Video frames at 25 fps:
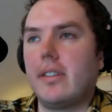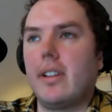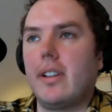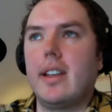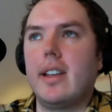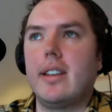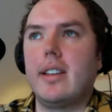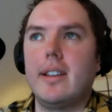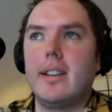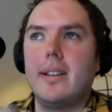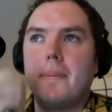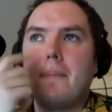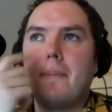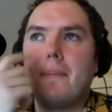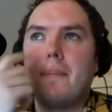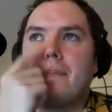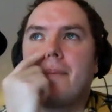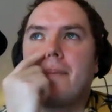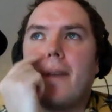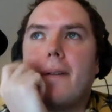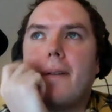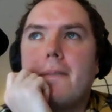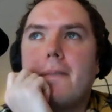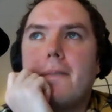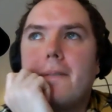like a
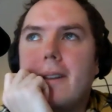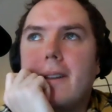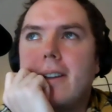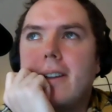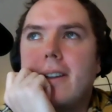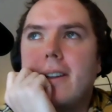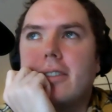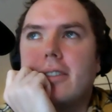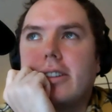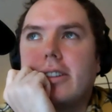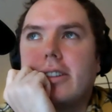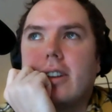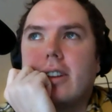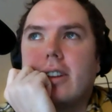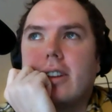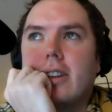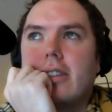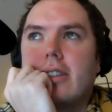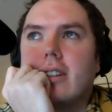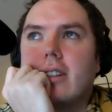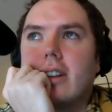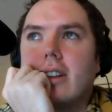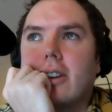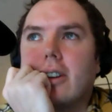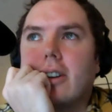video series
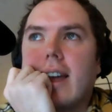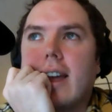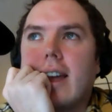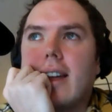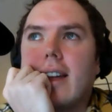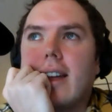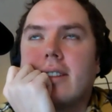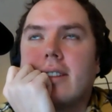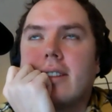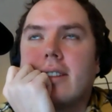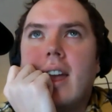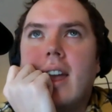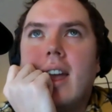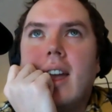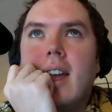on Laracast